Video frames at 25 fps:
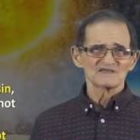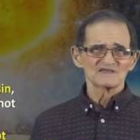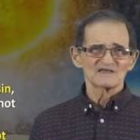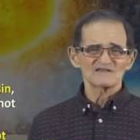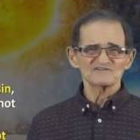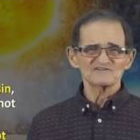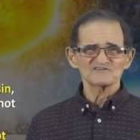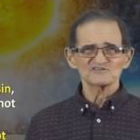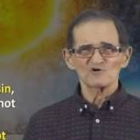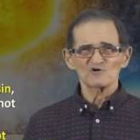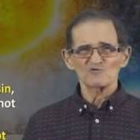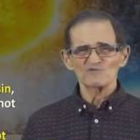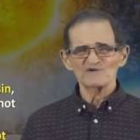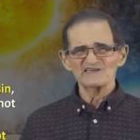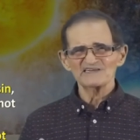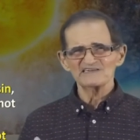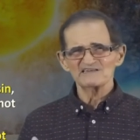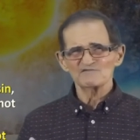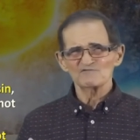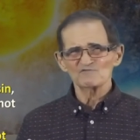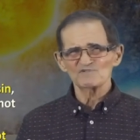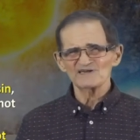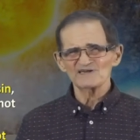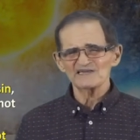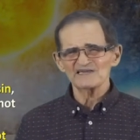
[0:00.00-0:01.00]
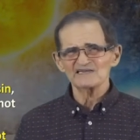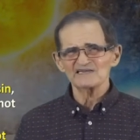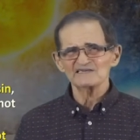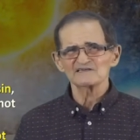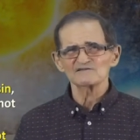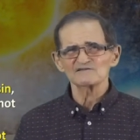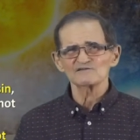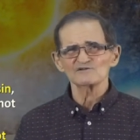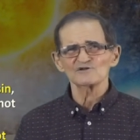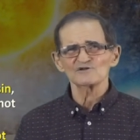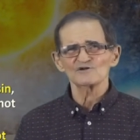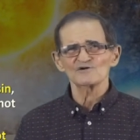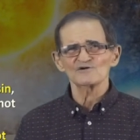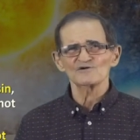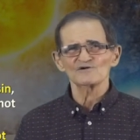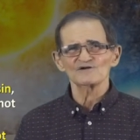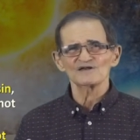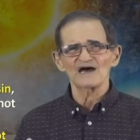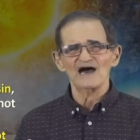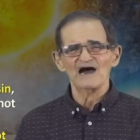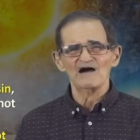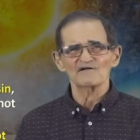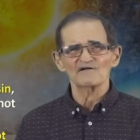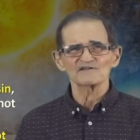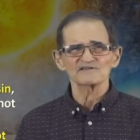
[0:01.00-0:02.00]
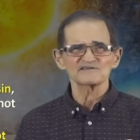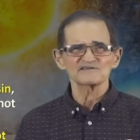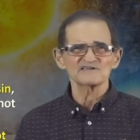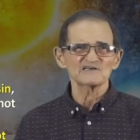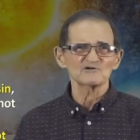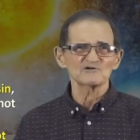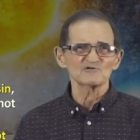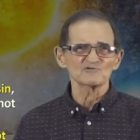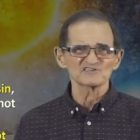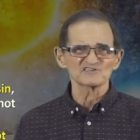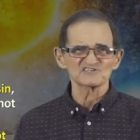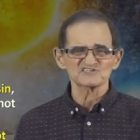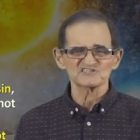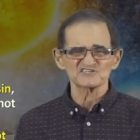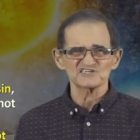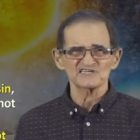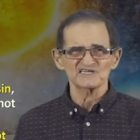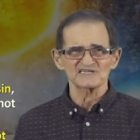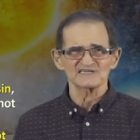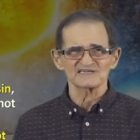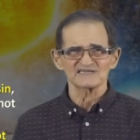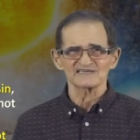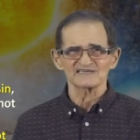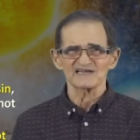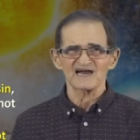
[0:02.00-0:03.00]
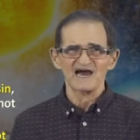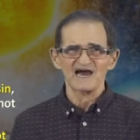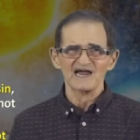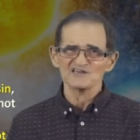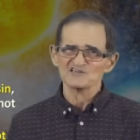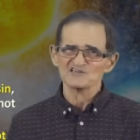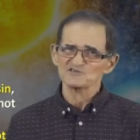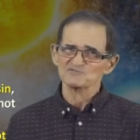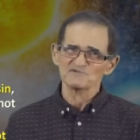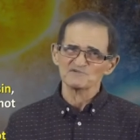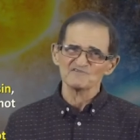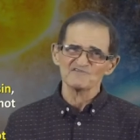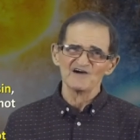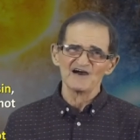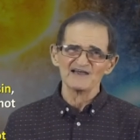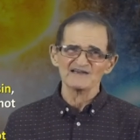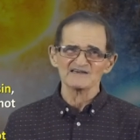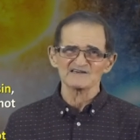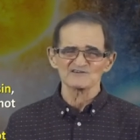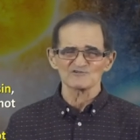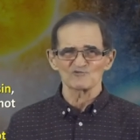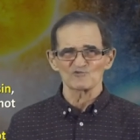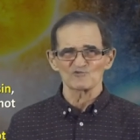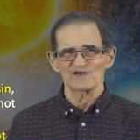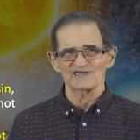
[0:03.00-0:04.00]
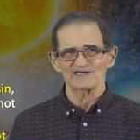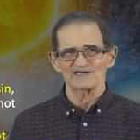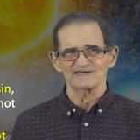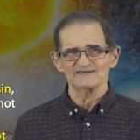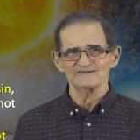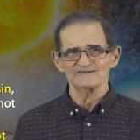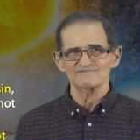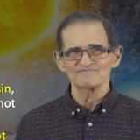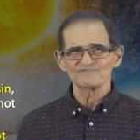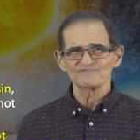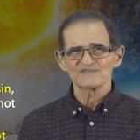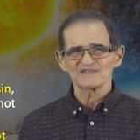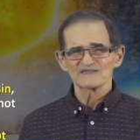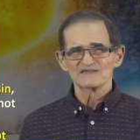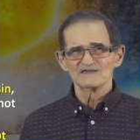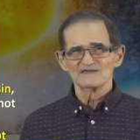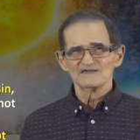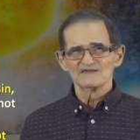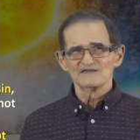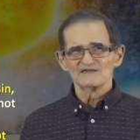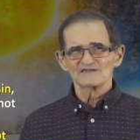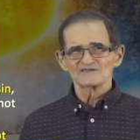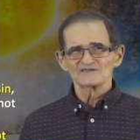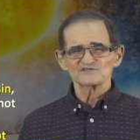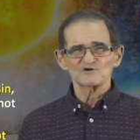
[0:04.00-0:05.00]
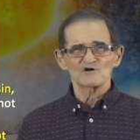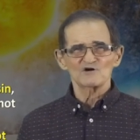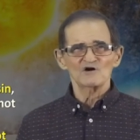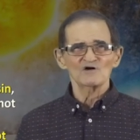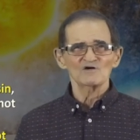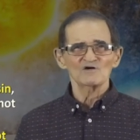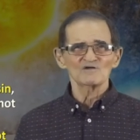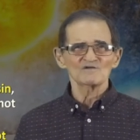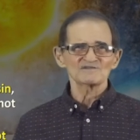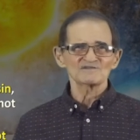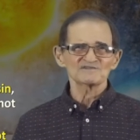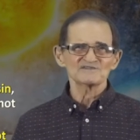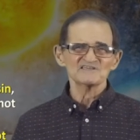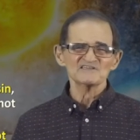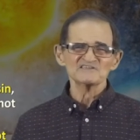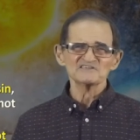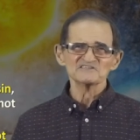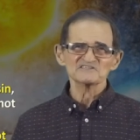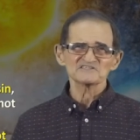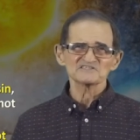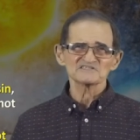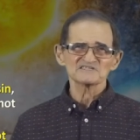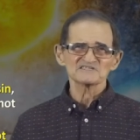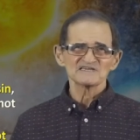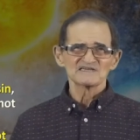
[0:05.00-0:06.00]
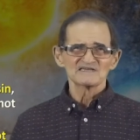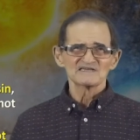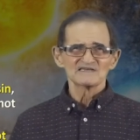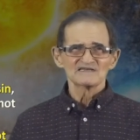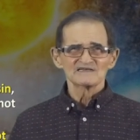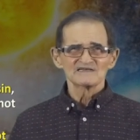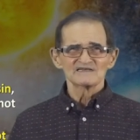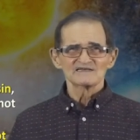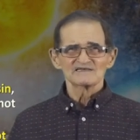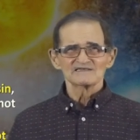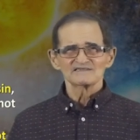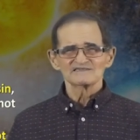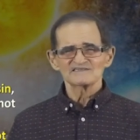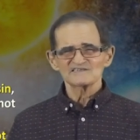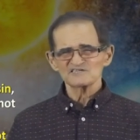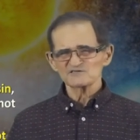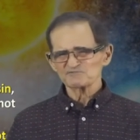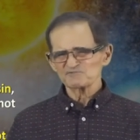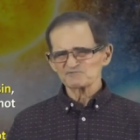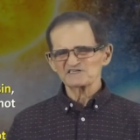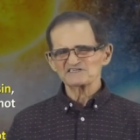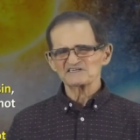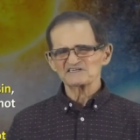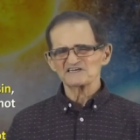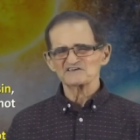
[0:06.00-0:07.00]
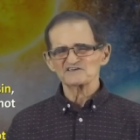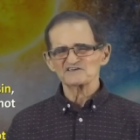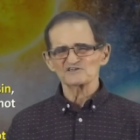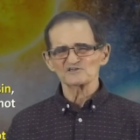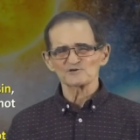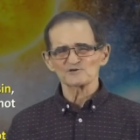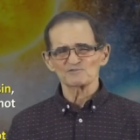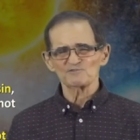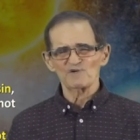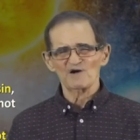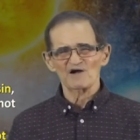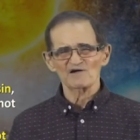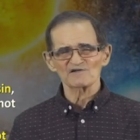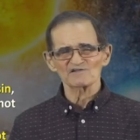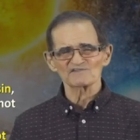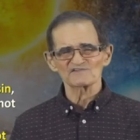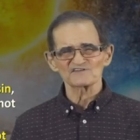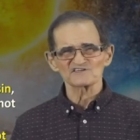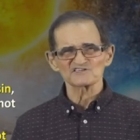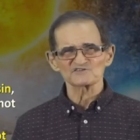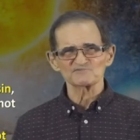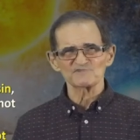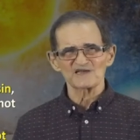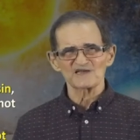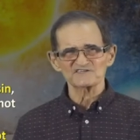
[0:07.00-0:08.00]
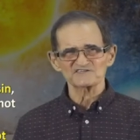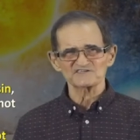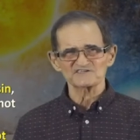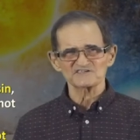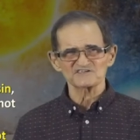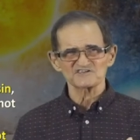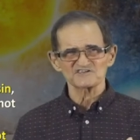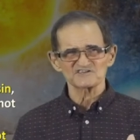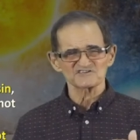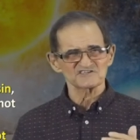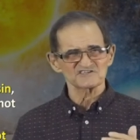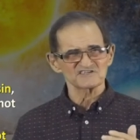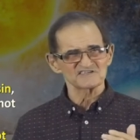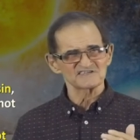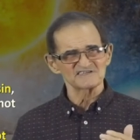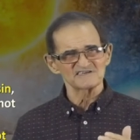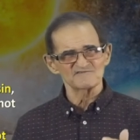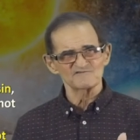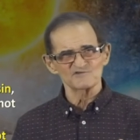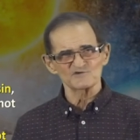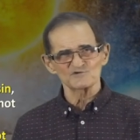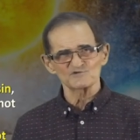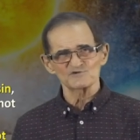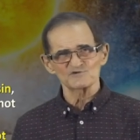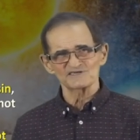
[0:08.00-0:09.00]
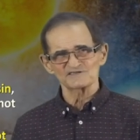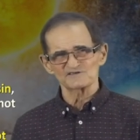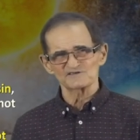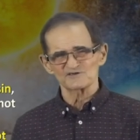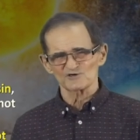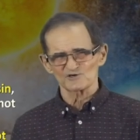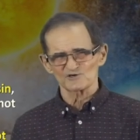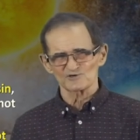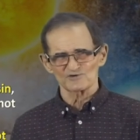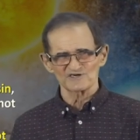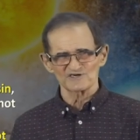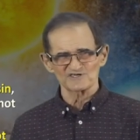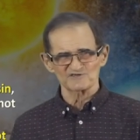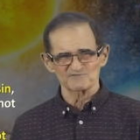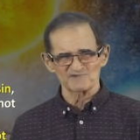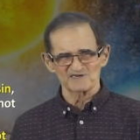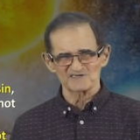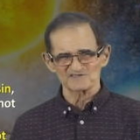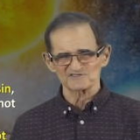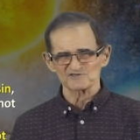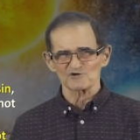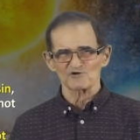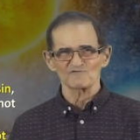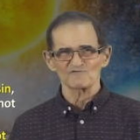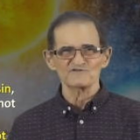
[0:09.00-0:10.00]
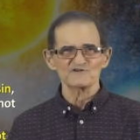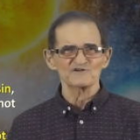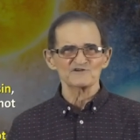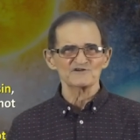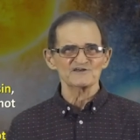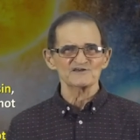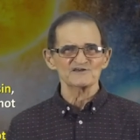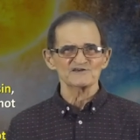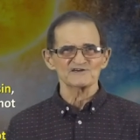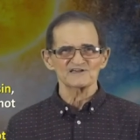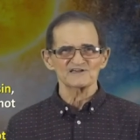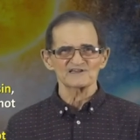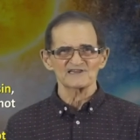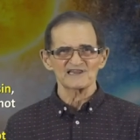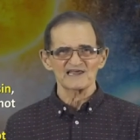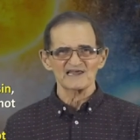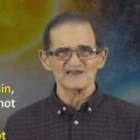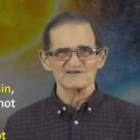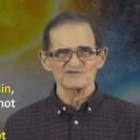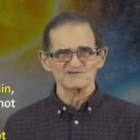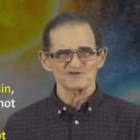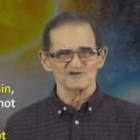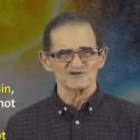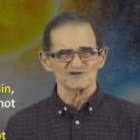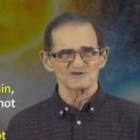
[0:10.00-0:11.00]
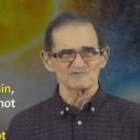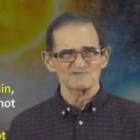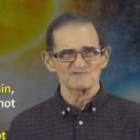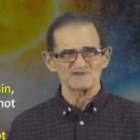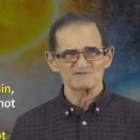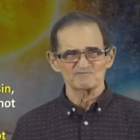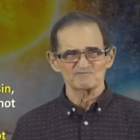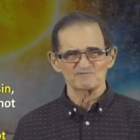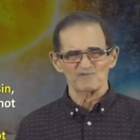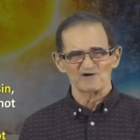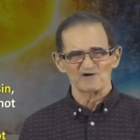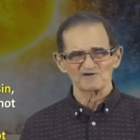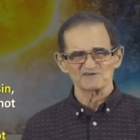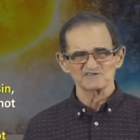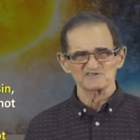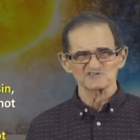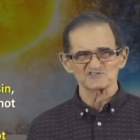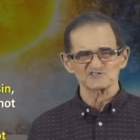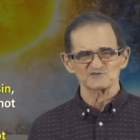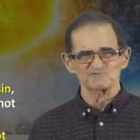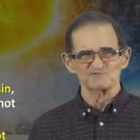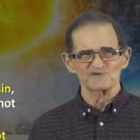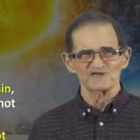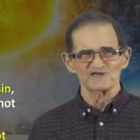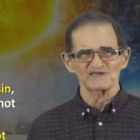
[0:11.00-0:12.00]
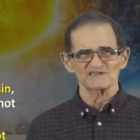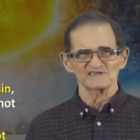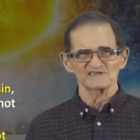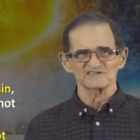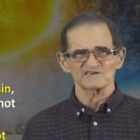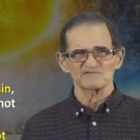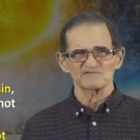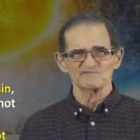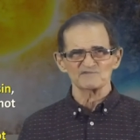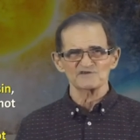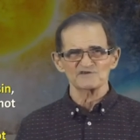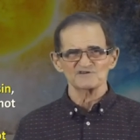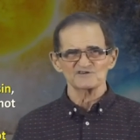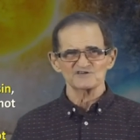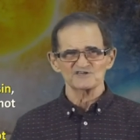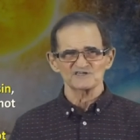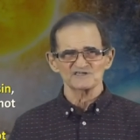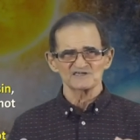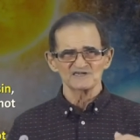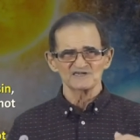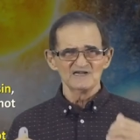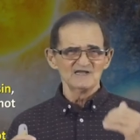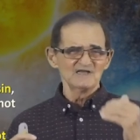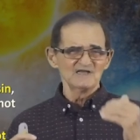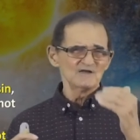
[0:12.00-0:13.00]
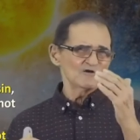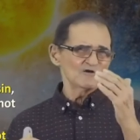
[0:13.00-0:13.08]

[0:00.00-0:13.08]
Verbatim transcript: And so we, we need to learn how to deal with sin, and God has provided a way. So this this particular part of this message is to give you encouragement. So if you're here today and you're going to be participating in communion,